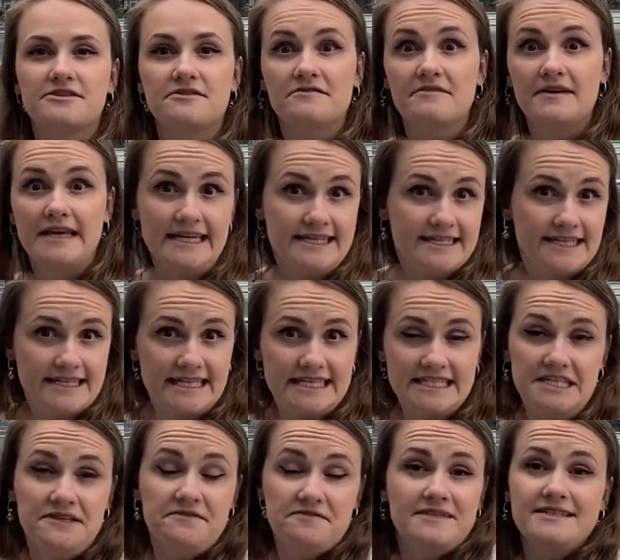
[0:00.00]
of Italy,
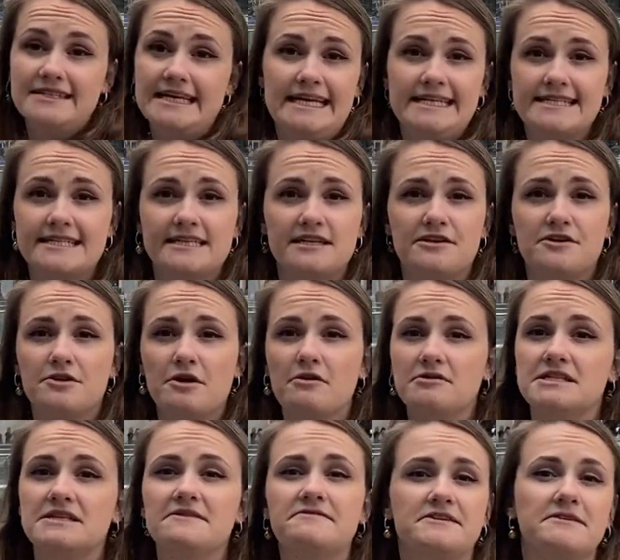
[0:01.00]
you know,
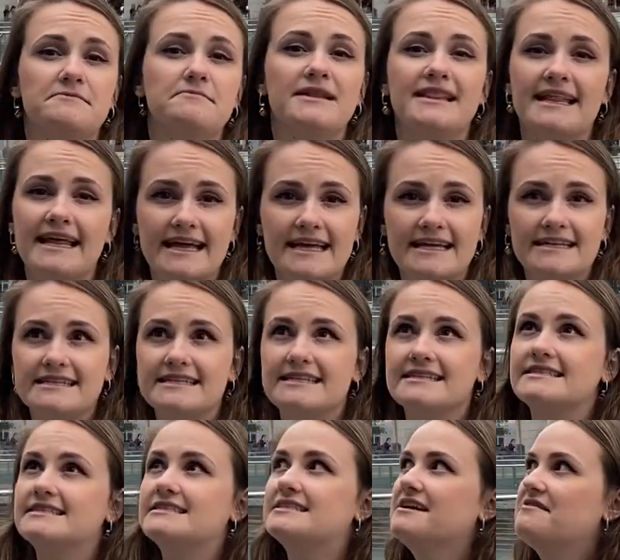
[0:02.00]
different
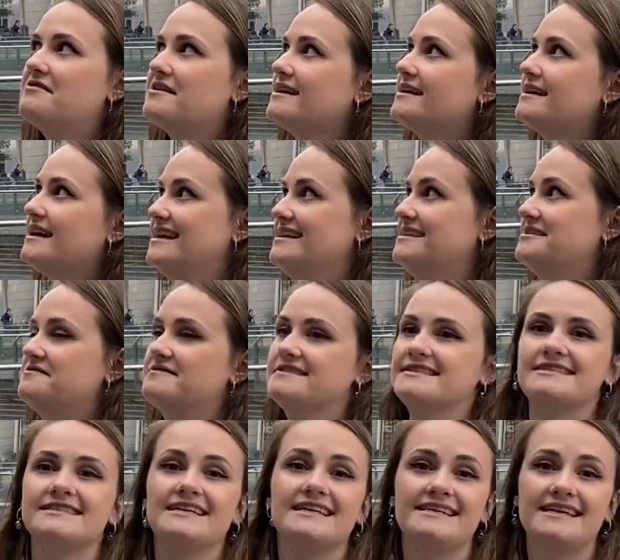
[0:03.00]
Milan, different kind of a
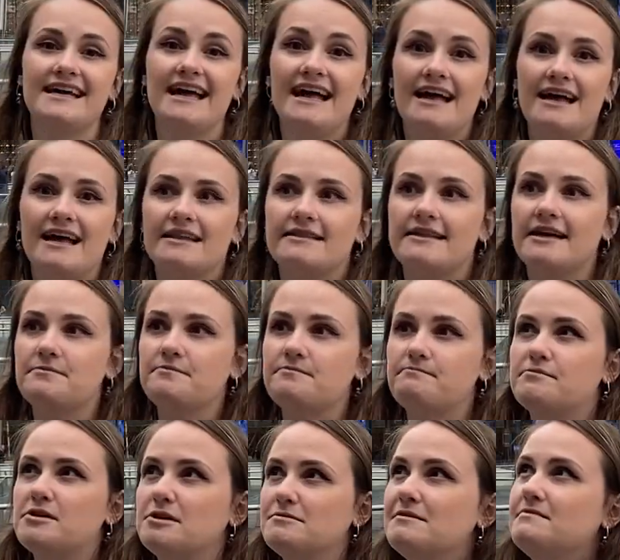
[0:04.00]
city that
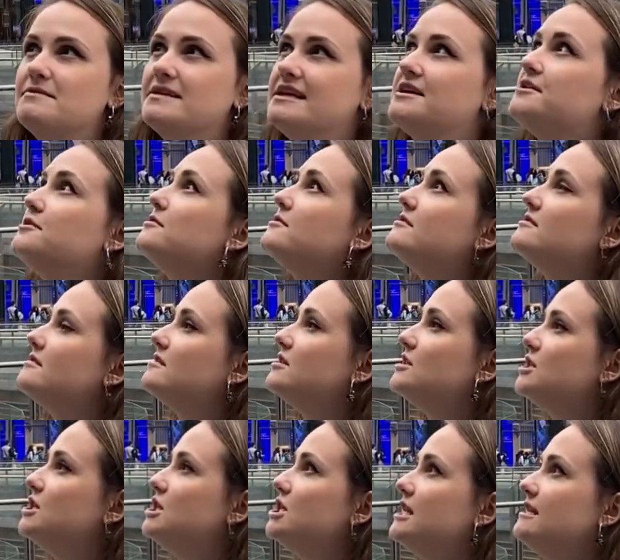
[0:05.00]
probably you'll
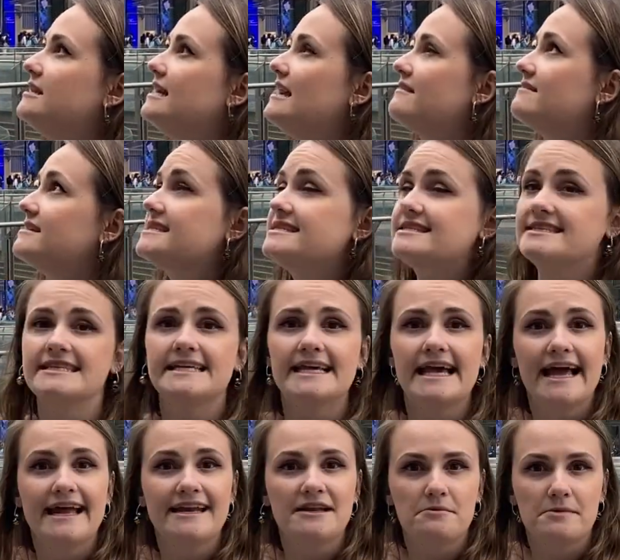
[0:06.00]
never see
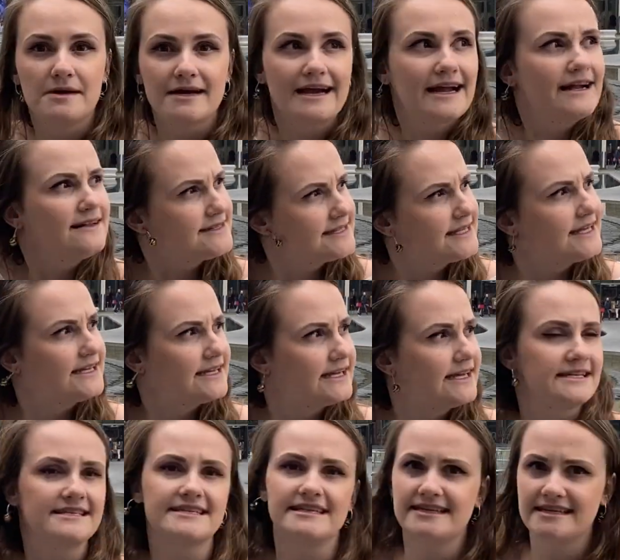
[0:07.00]
anywhere else in
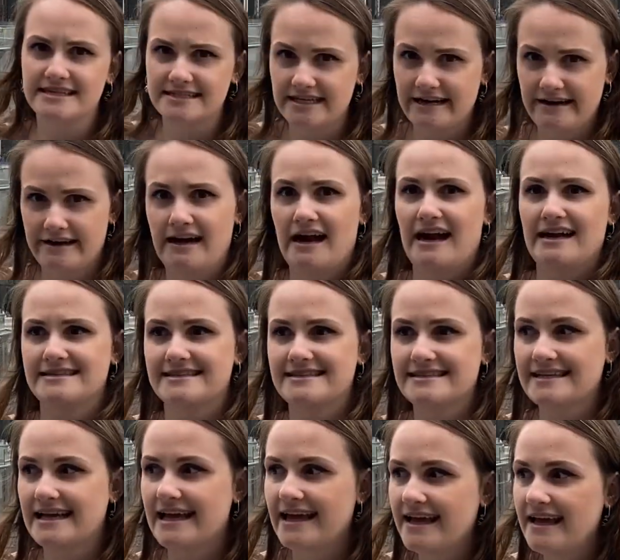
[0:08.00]
Italy, dare I
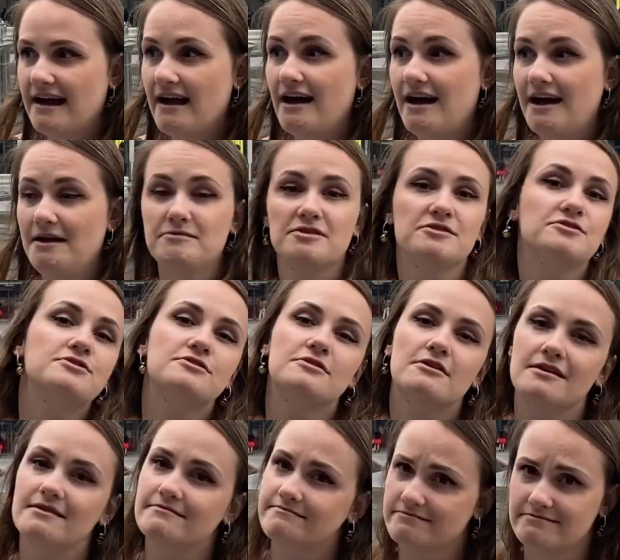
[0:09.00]
say. I'm not
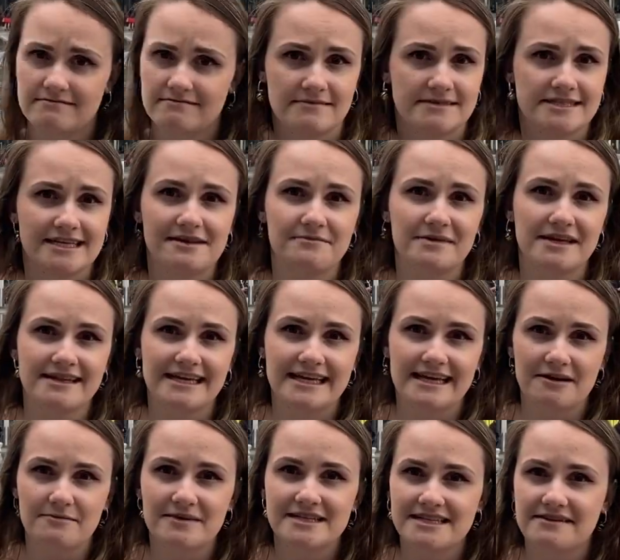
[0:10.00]
sure. Tell me in the
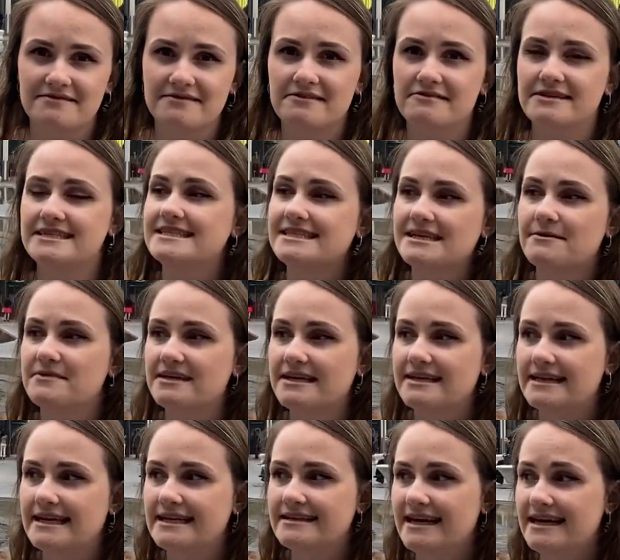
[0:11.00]
comment if there is something
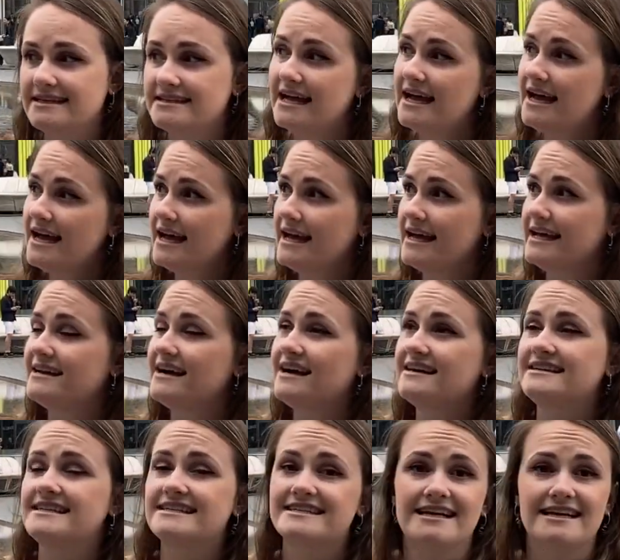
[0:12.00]
like that in
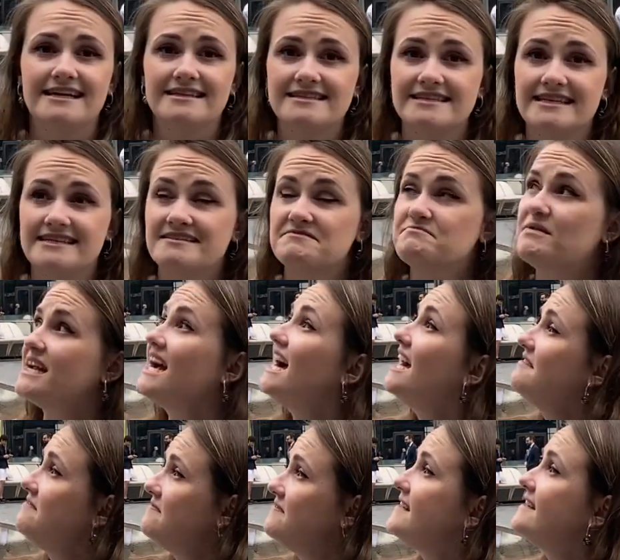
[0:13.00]
other Italian cities, but
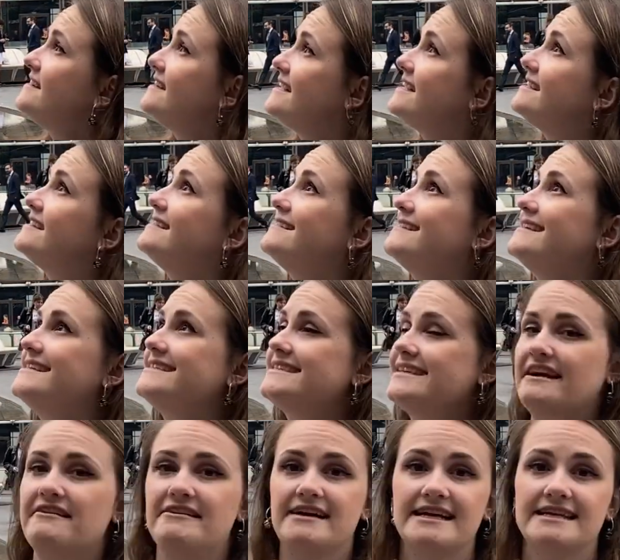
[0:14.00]
I feel like this
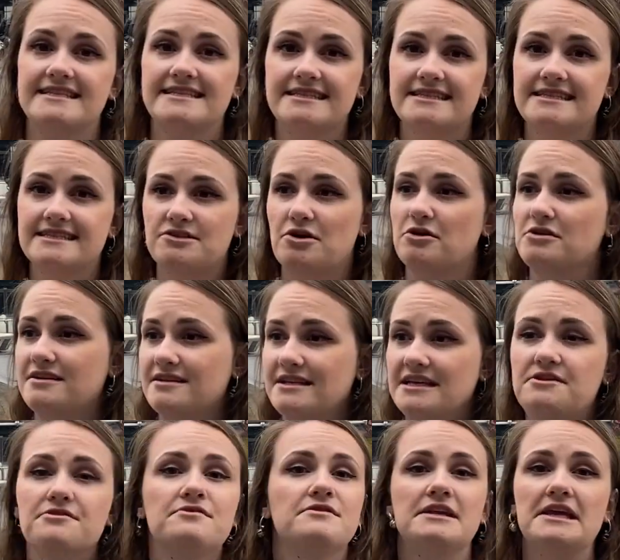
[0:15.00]
area is totally
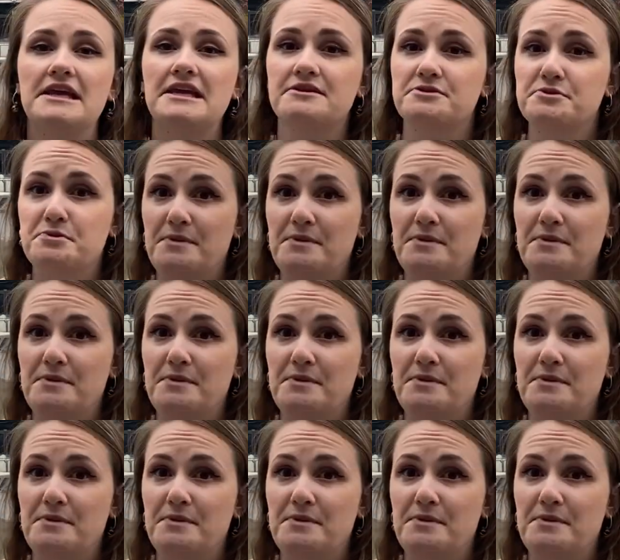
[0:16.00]
unique to